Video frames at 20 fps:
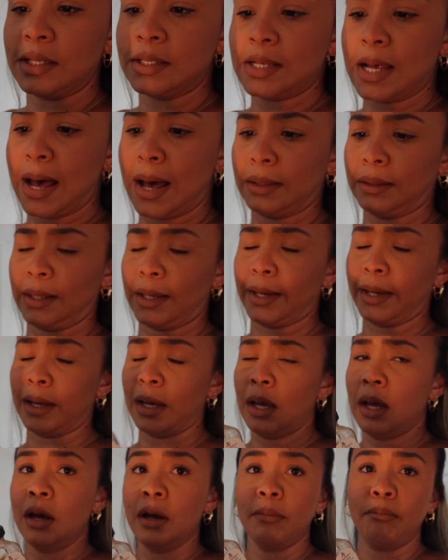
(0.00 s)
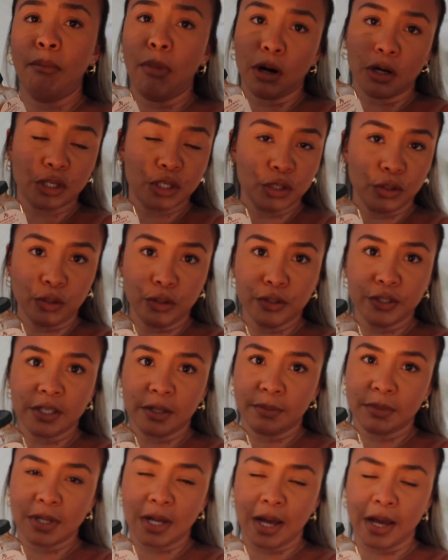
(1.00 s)
this at like Marshall's
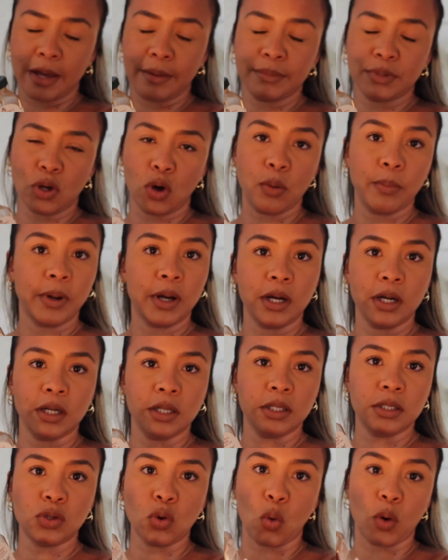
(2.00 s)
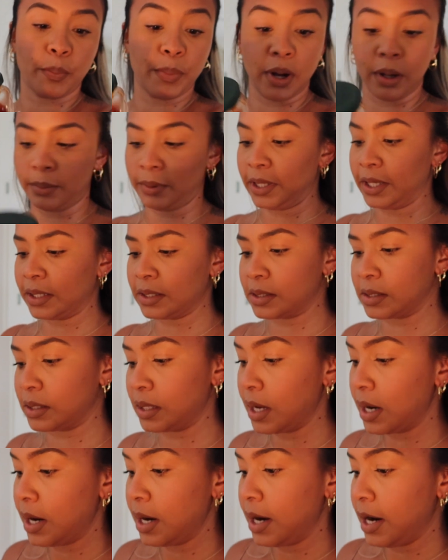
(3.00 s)
sometimes, Home Goods, or Publix.
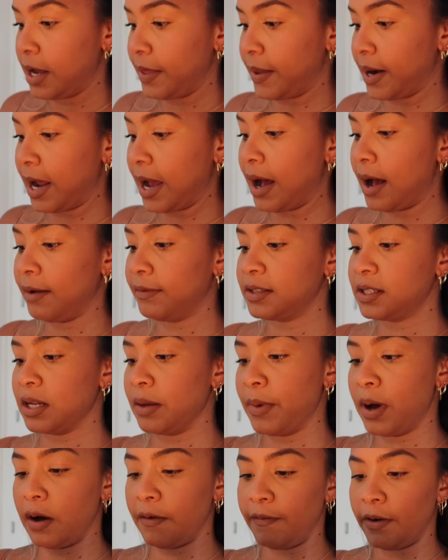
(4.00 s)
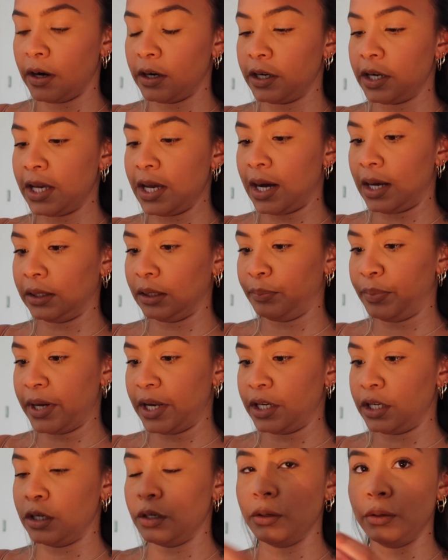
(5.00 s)
And then I have some Havarti
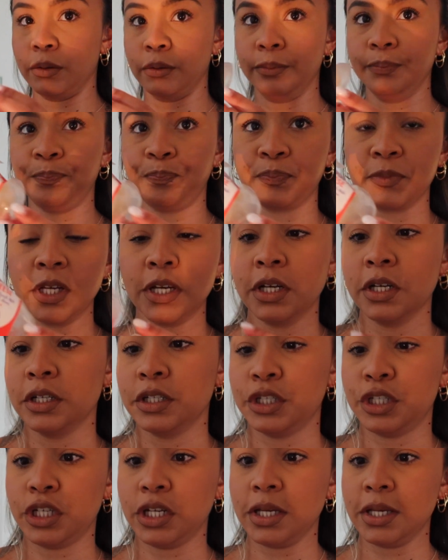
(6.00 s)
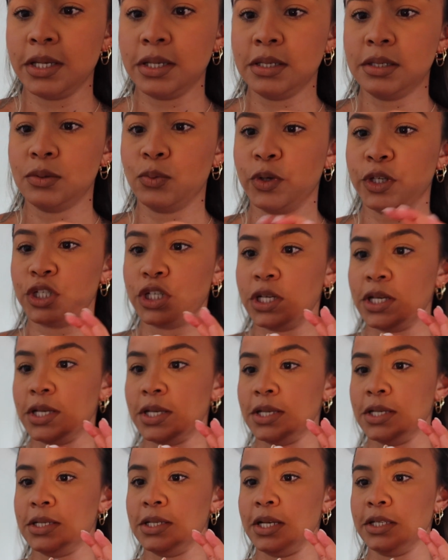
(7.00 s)
jalapeno cheese, which
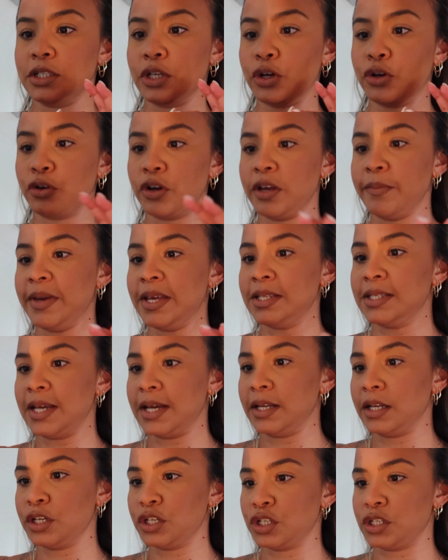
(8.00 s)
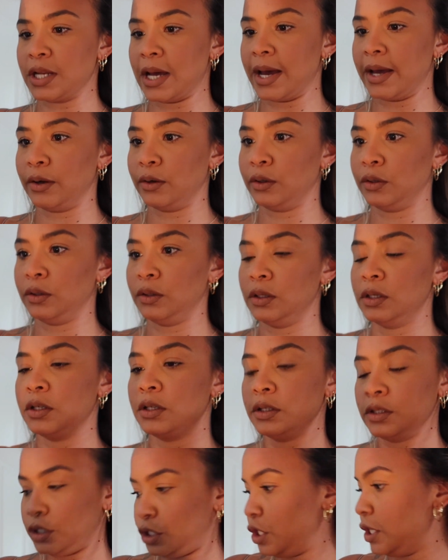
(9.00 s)
is, it's a creamy Danish style
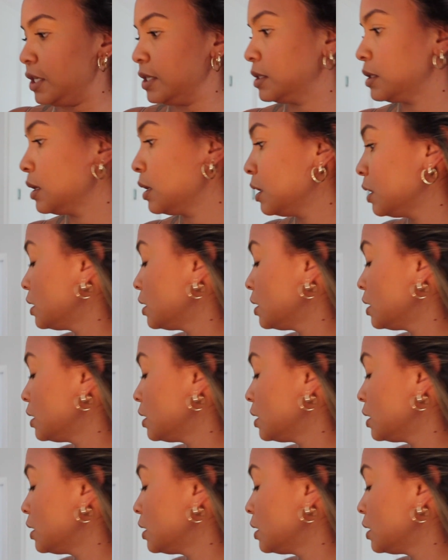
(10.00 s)
cheese.